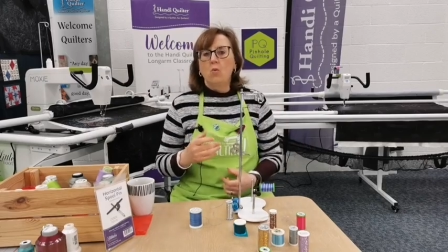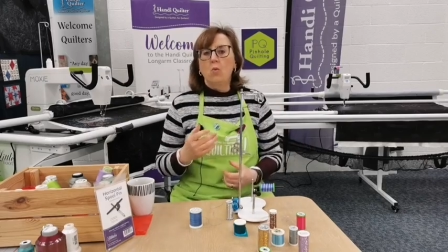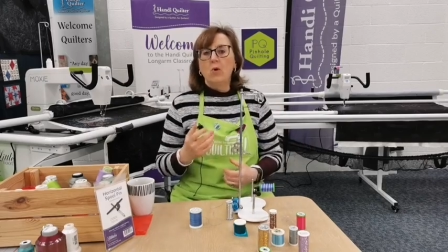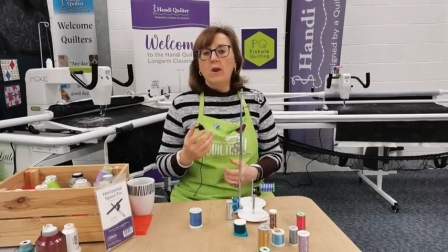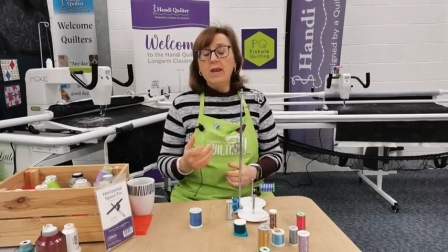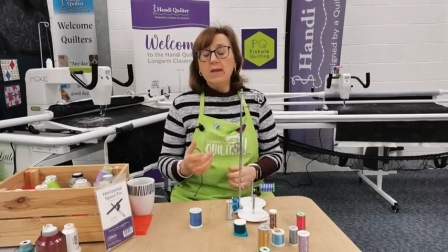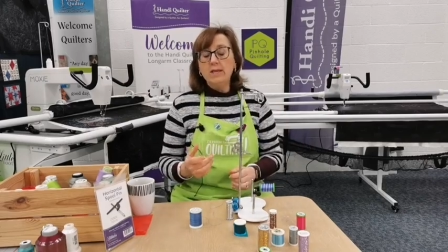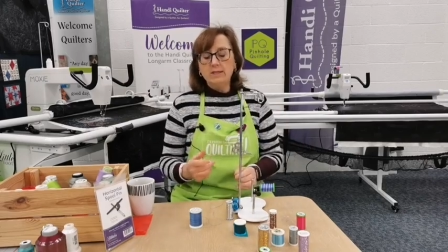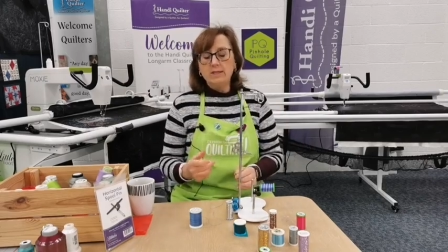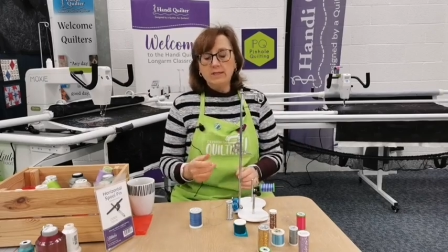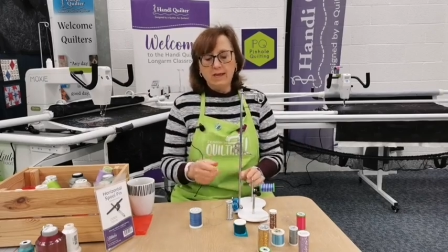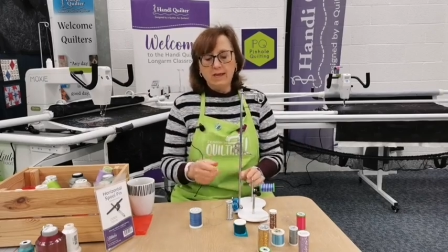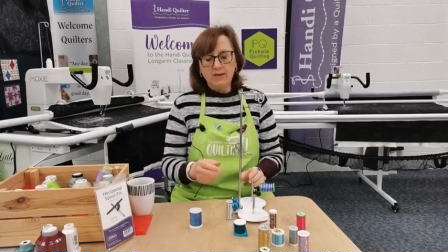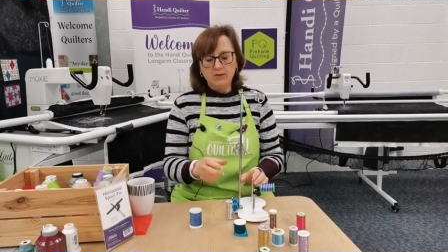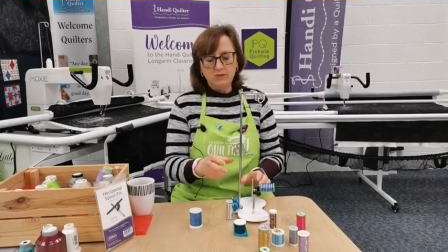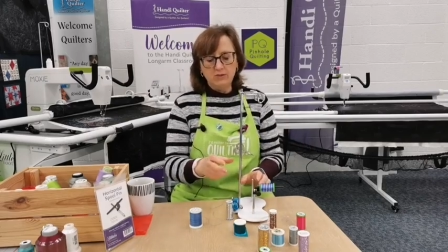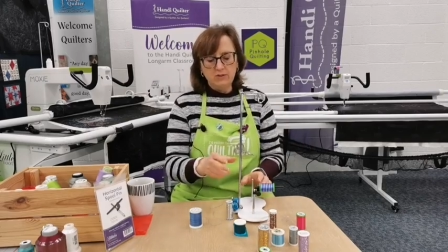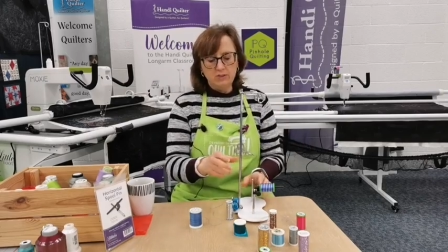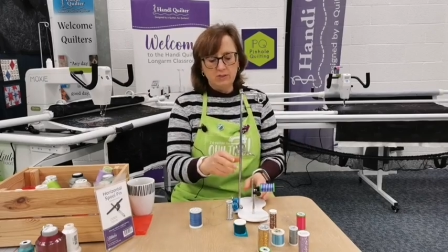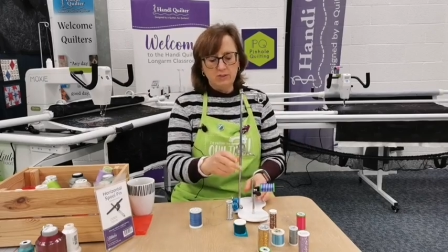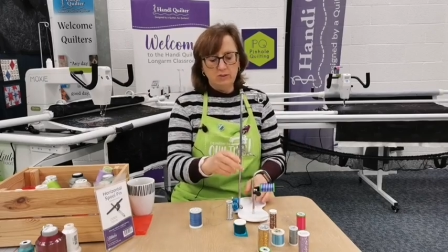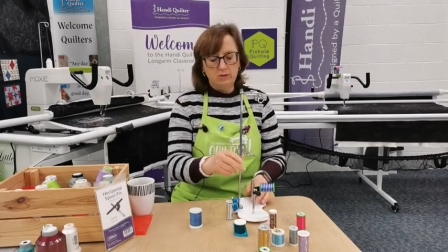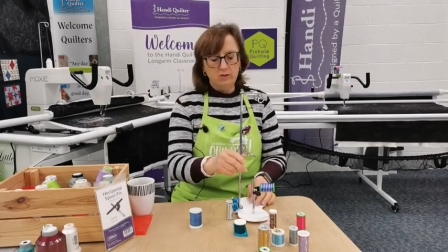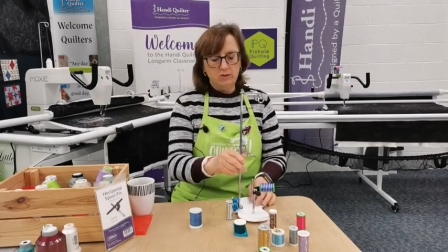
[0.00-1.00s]
we
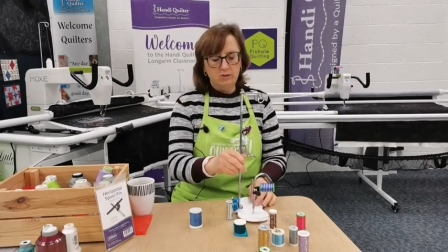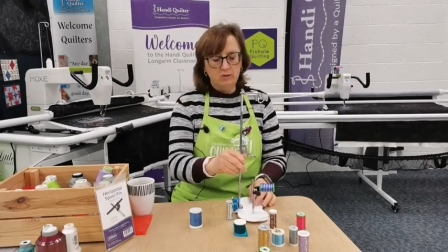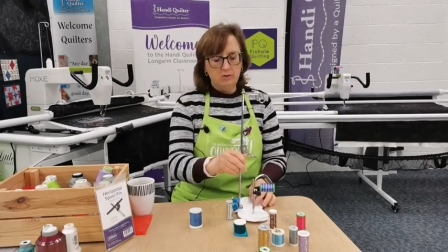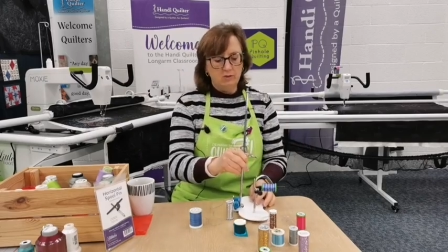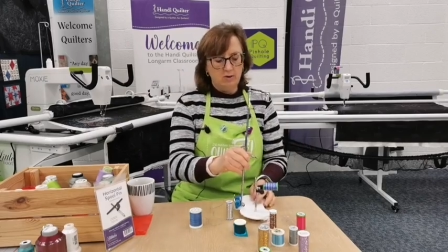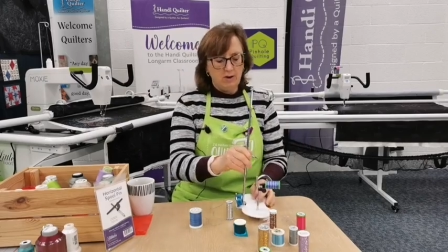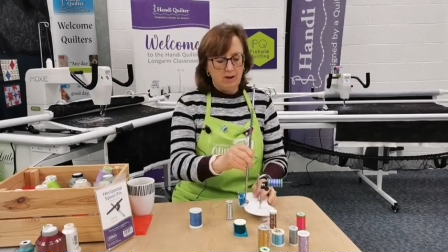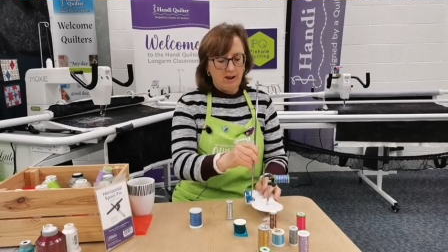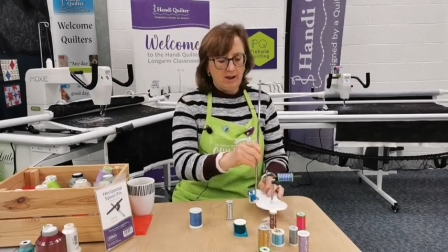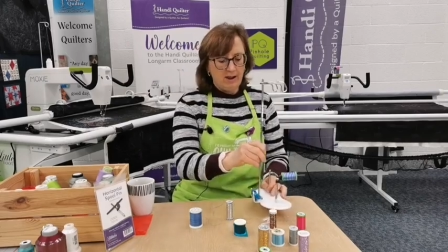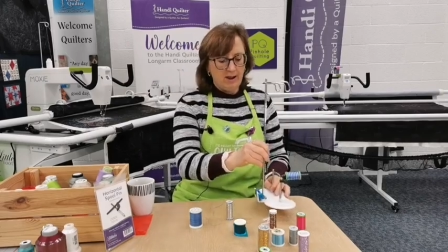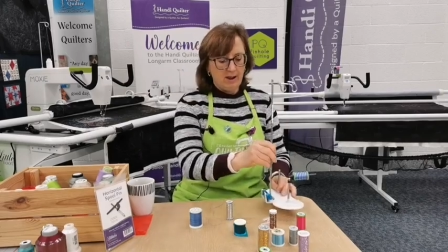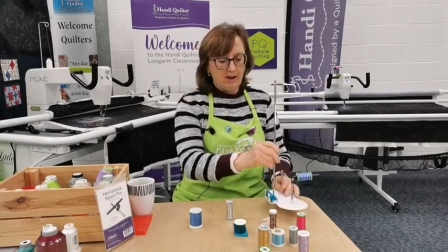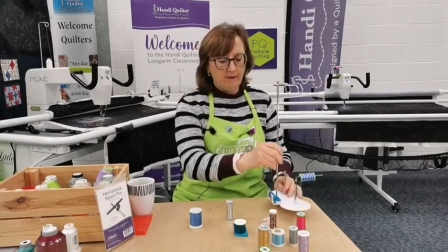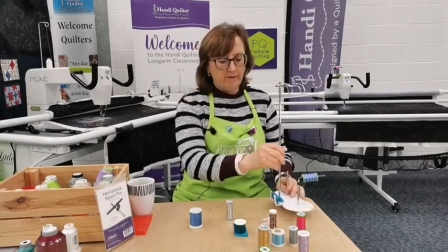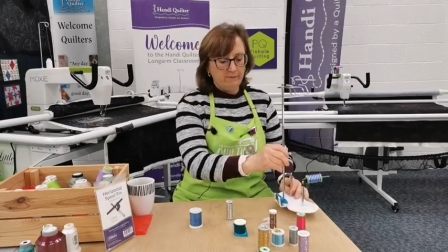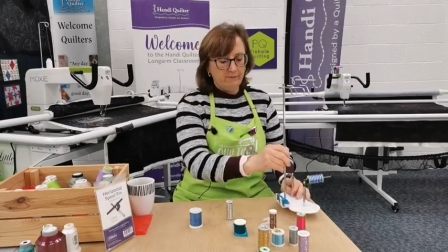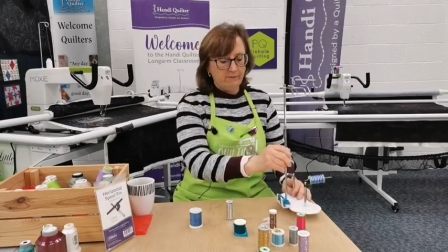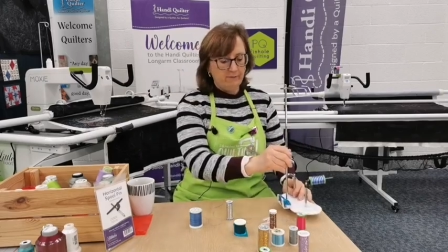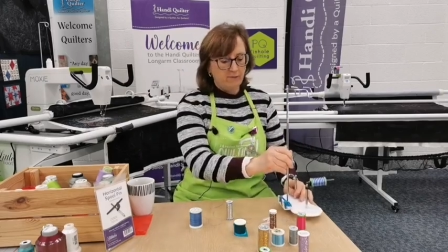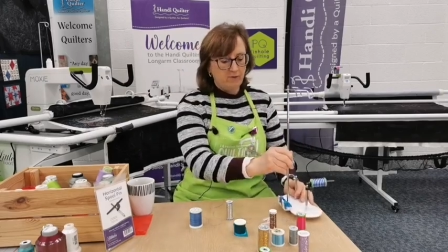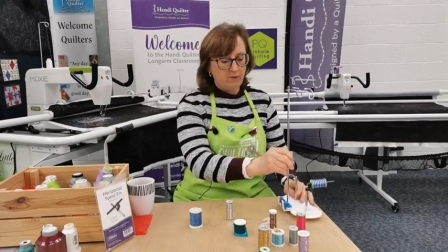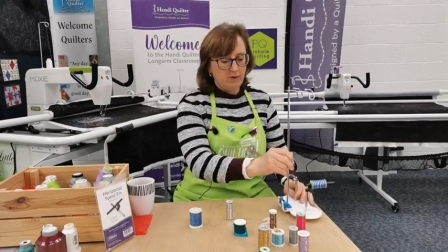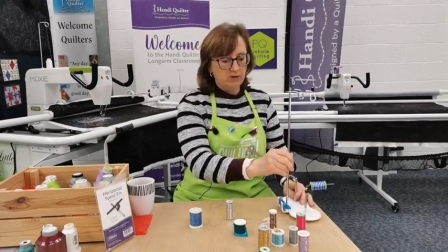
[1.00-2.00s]
tend to
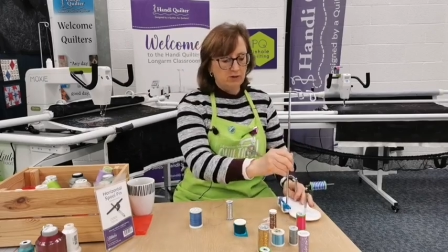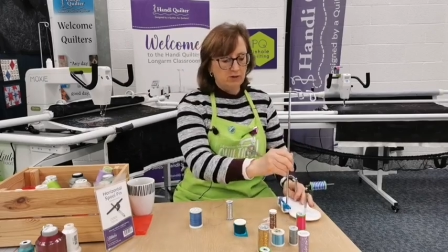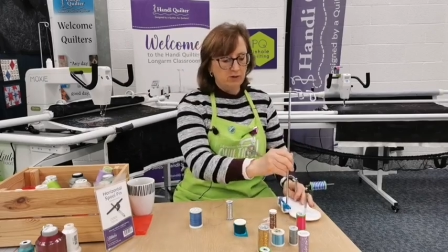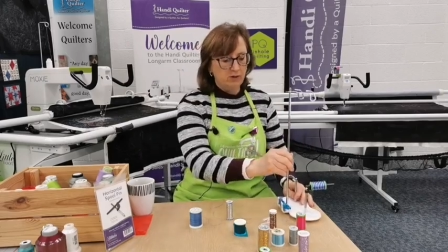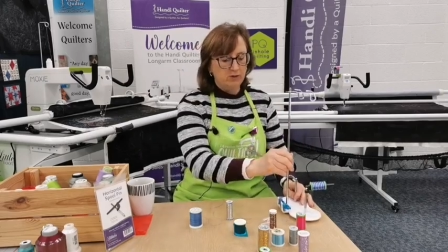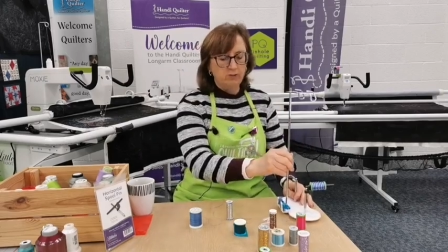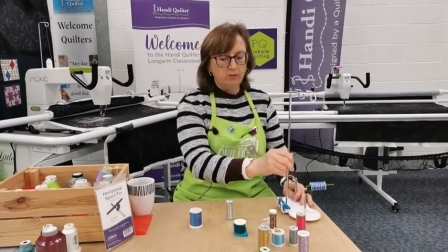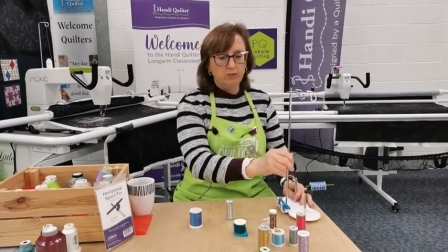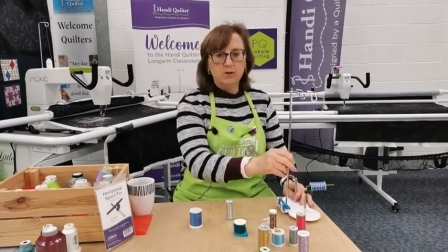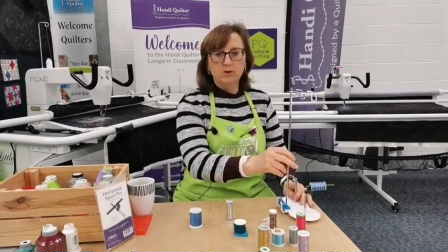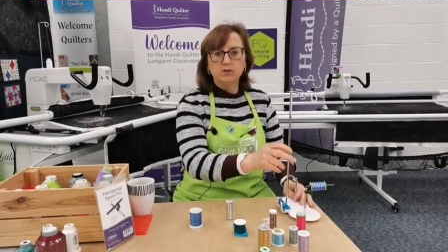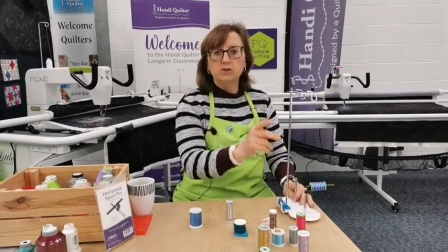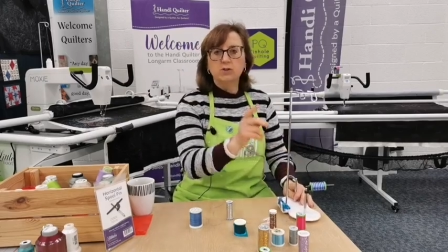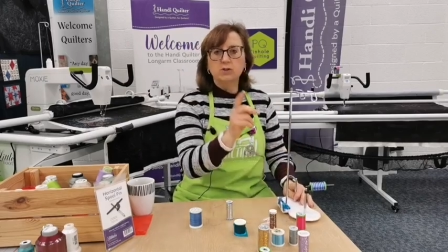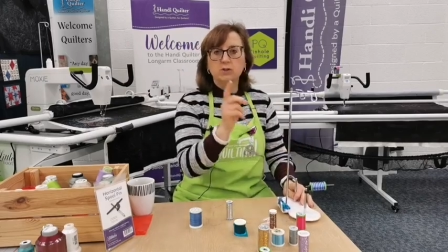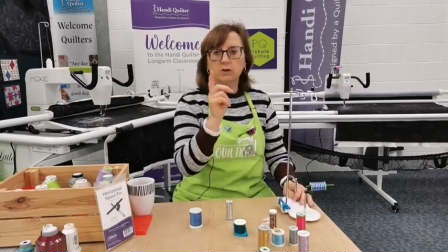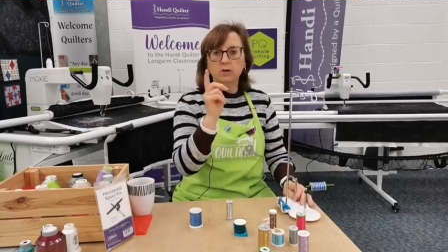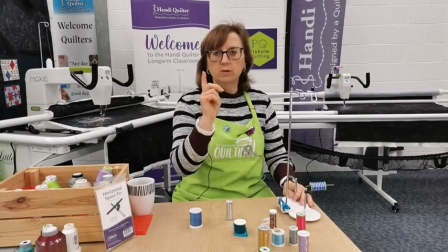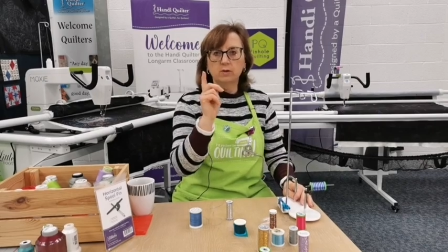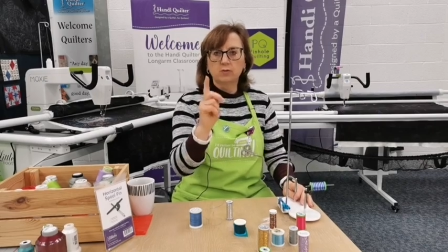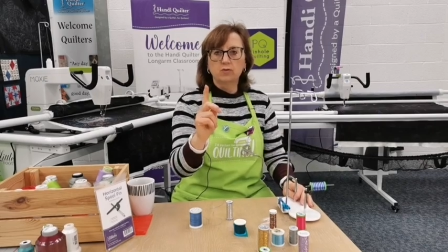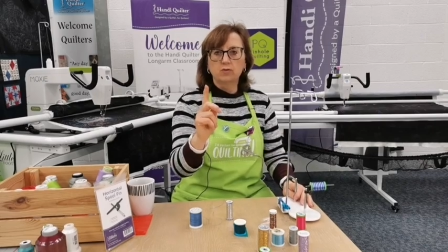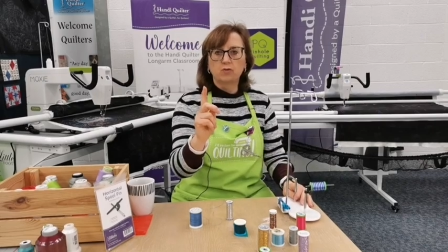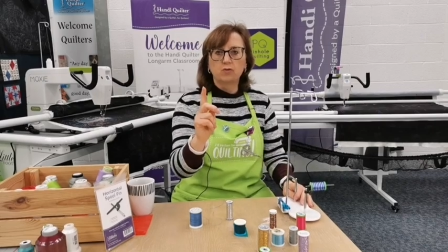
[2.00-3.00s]
have fragile threads
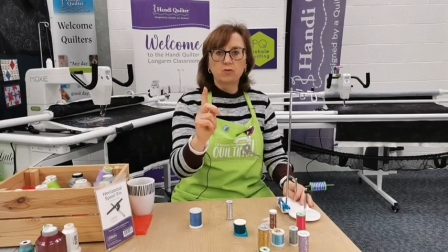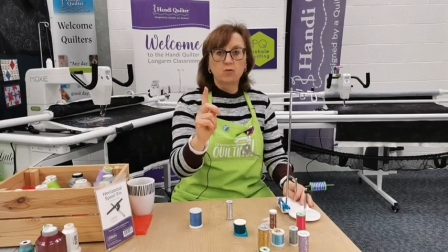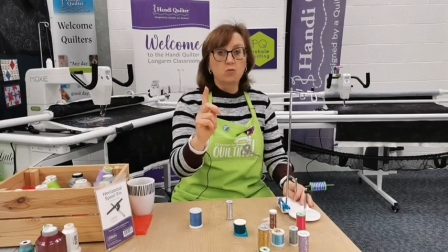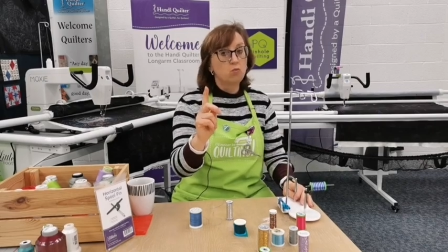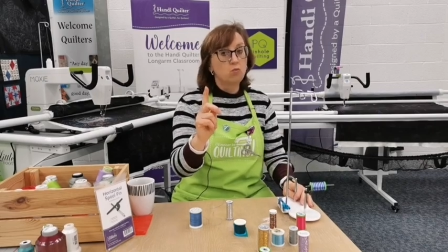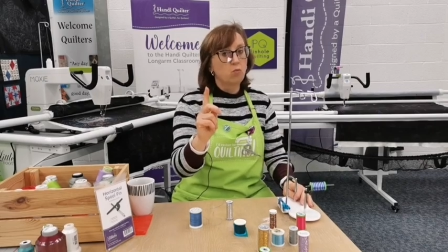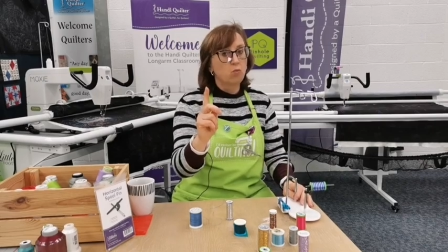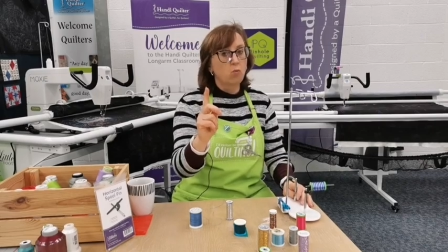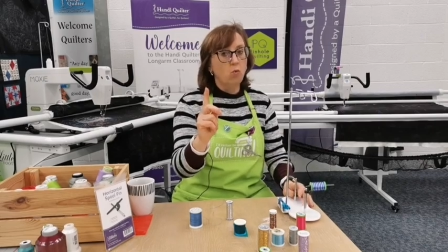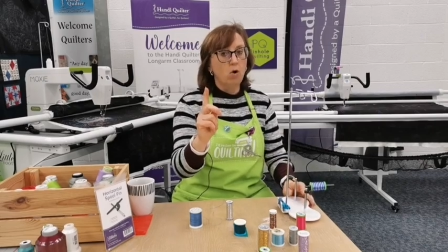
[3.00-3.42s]
just going through